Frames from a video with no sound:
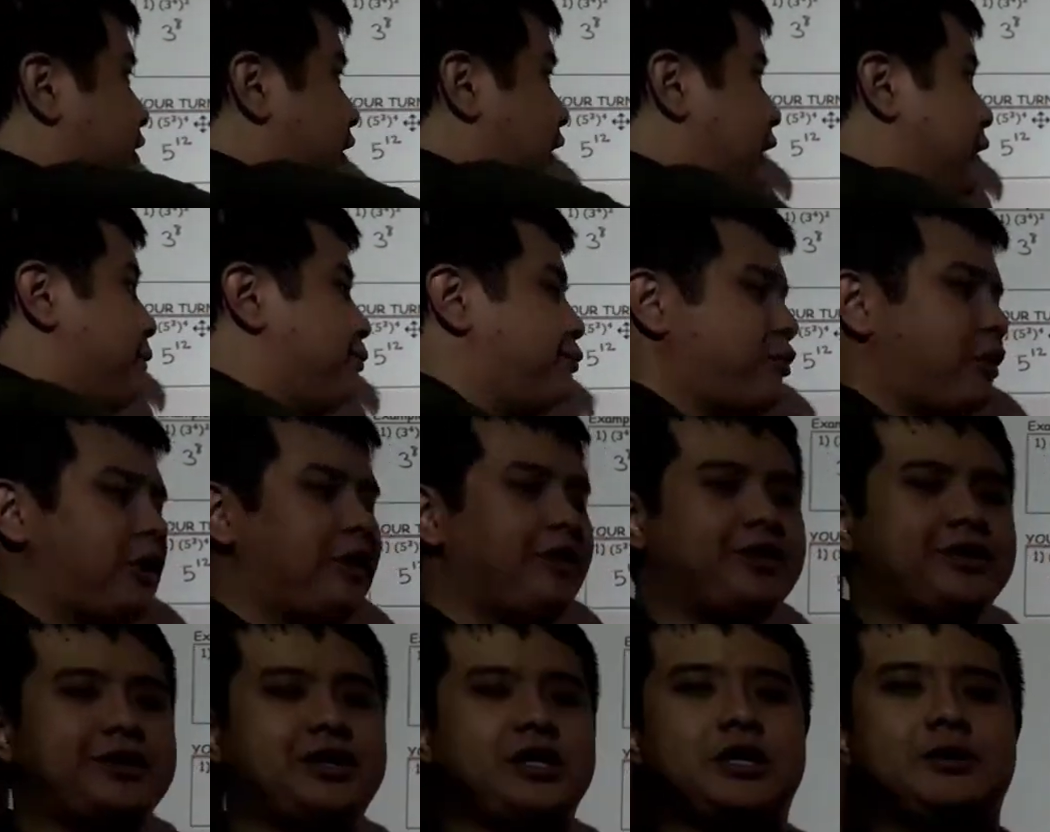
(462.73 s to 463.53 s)
is in
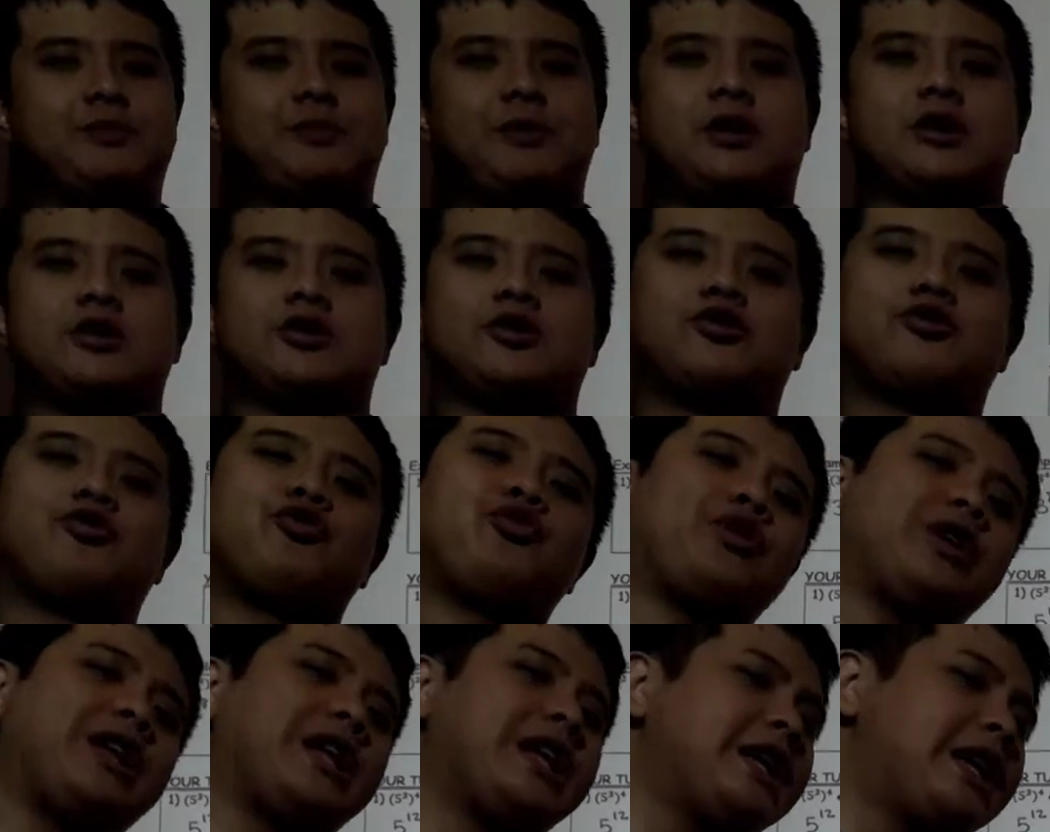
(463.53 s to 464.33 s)
parentheses because
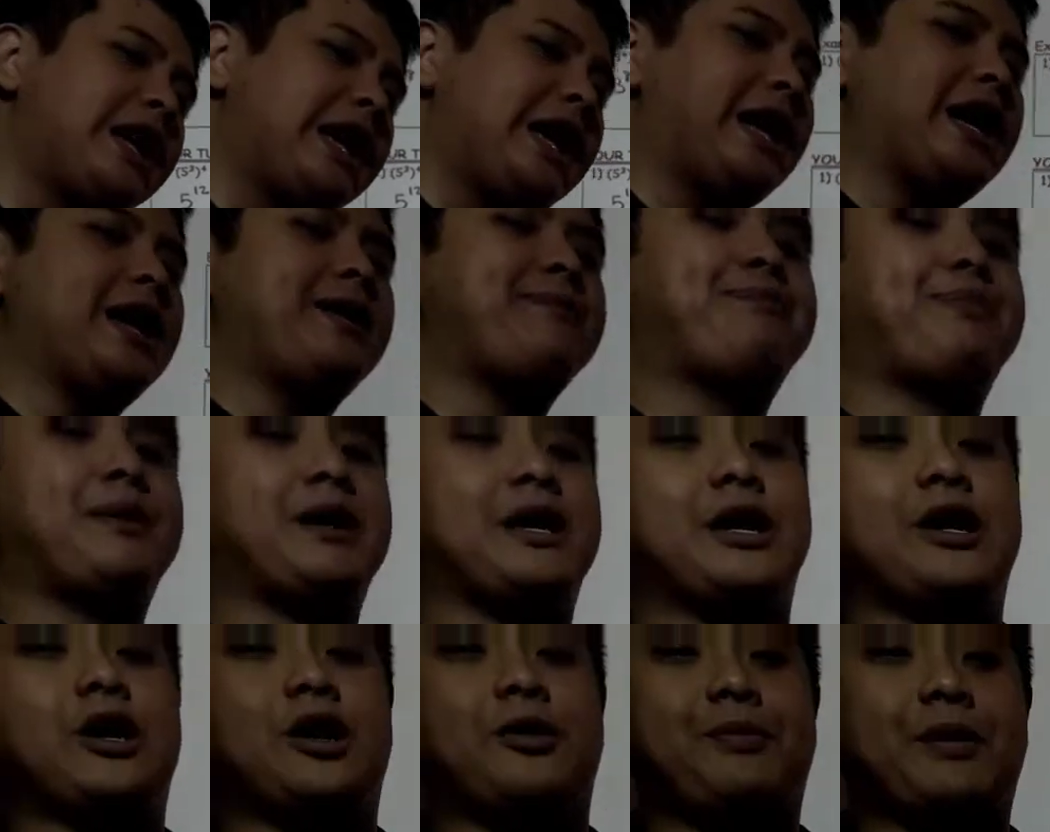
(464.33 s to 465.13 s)
3 and
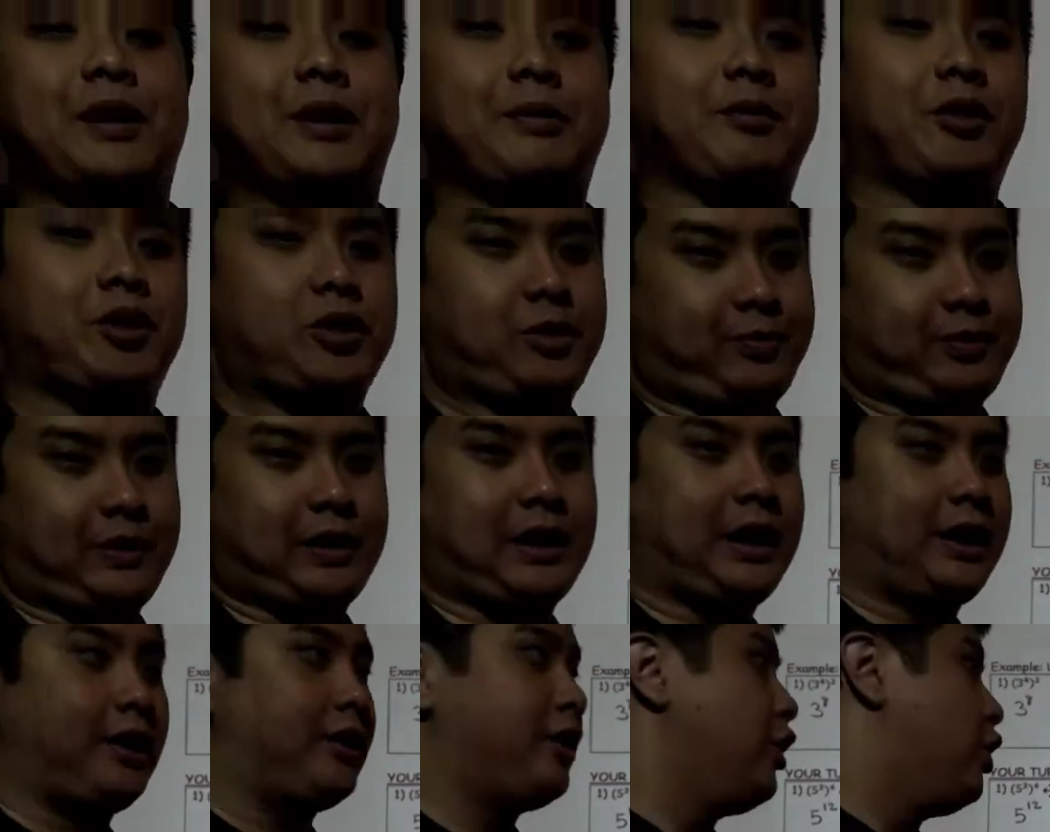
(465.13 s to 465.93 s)
p are being
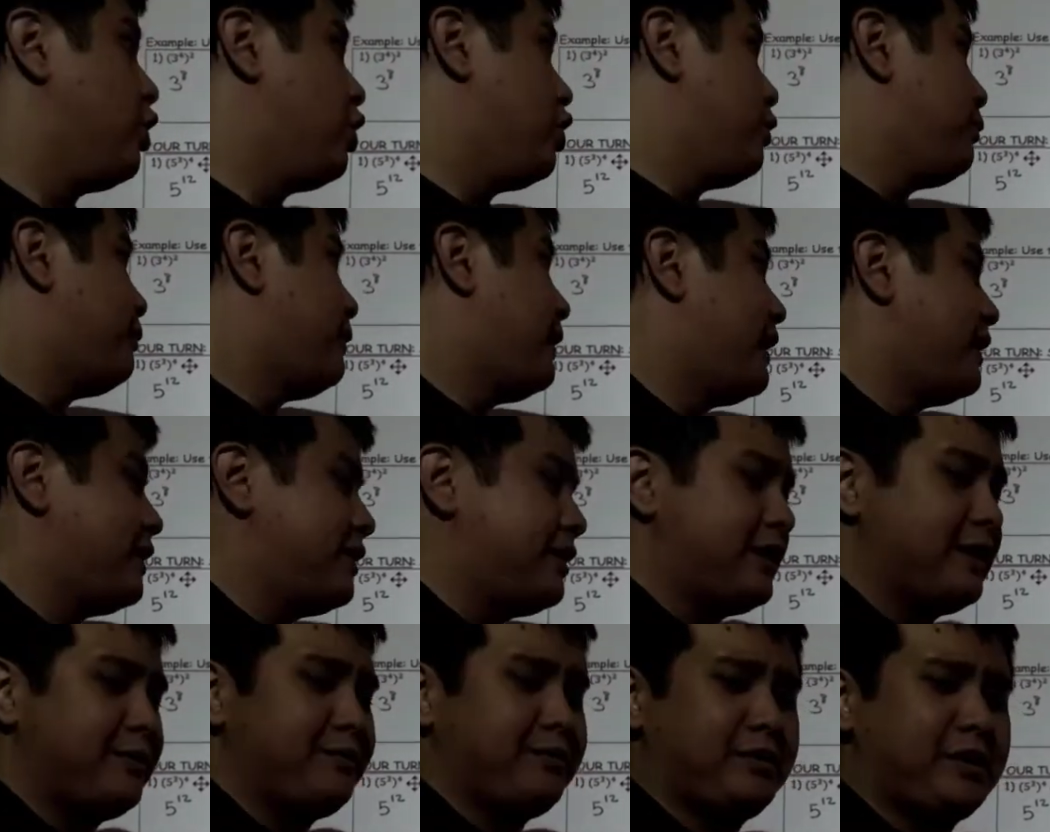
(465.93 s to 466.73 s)
multiplied by
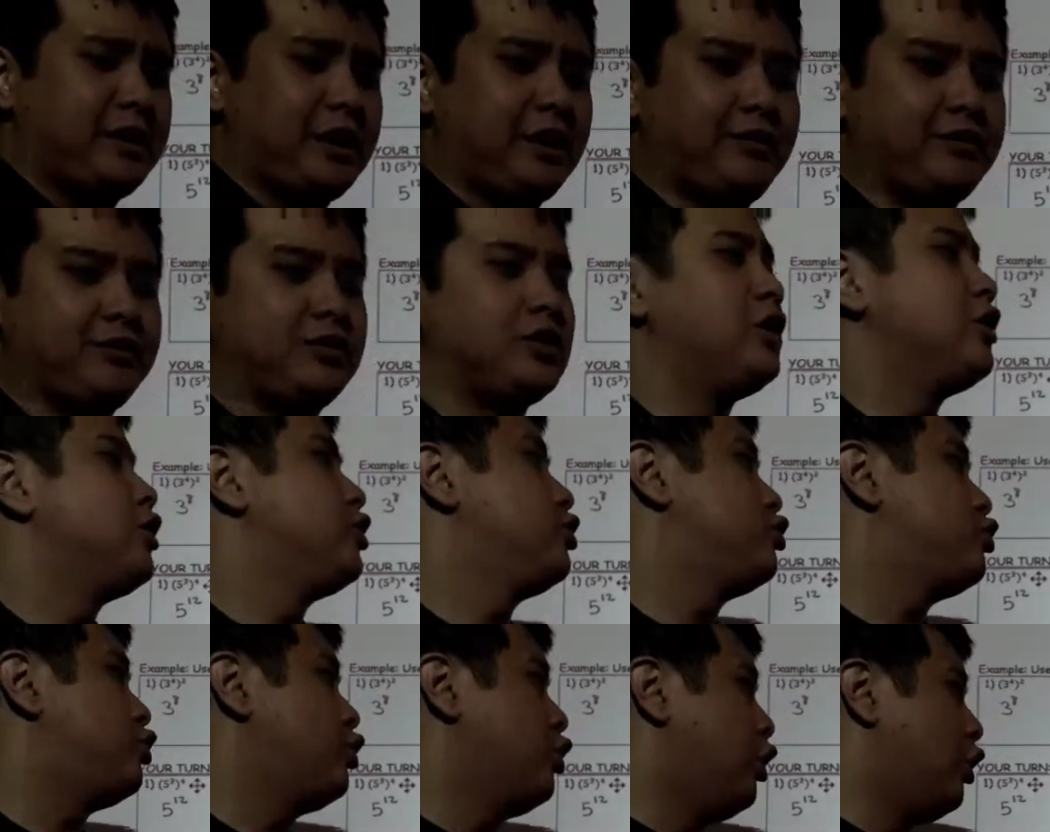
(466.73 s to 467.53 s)
themselves
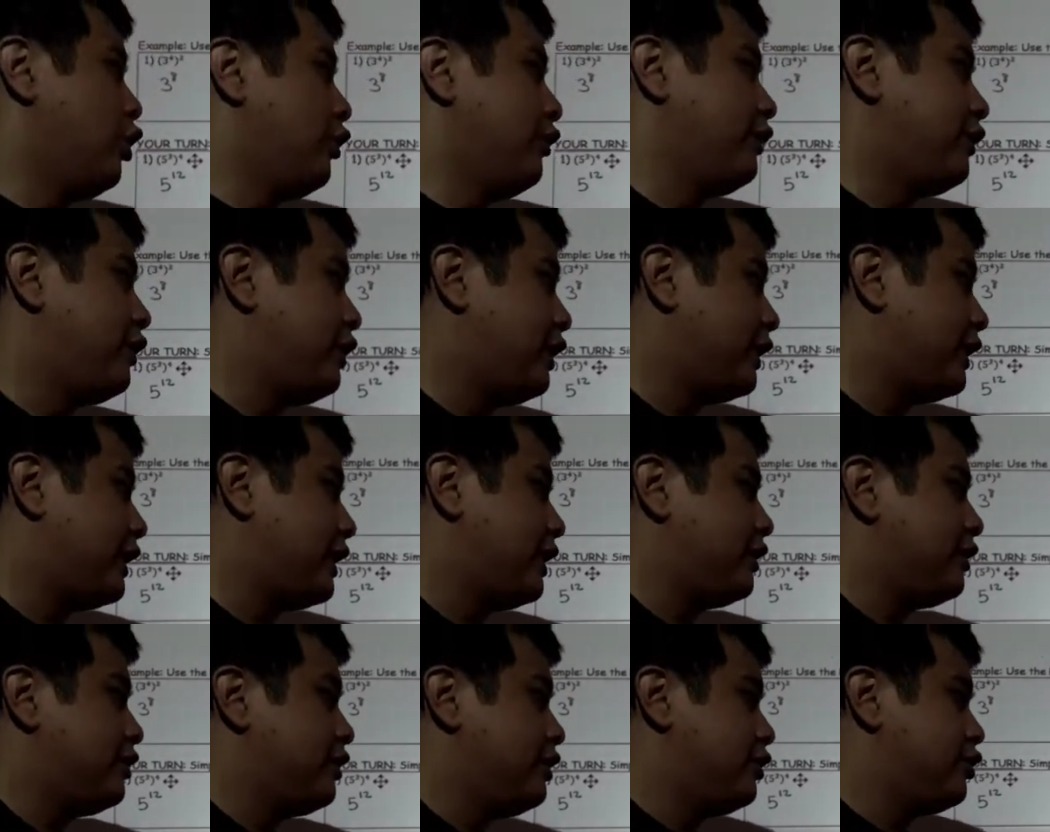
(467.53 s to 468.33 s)
over
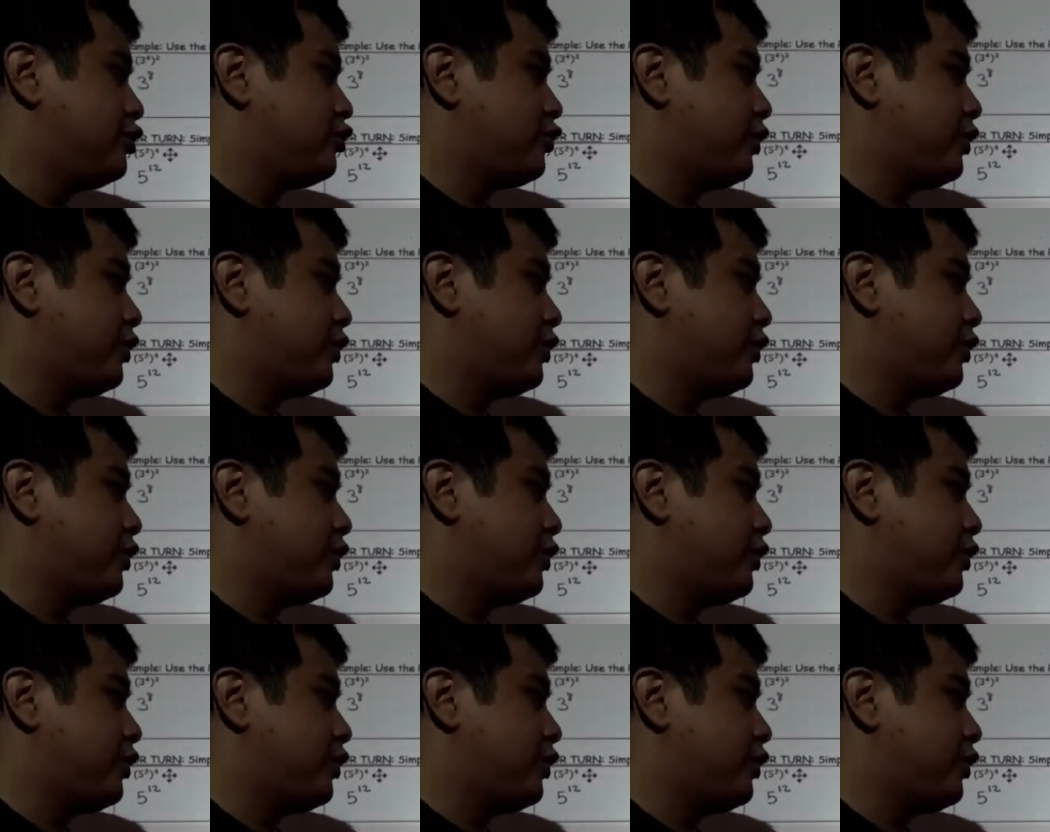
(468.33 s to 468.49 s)
again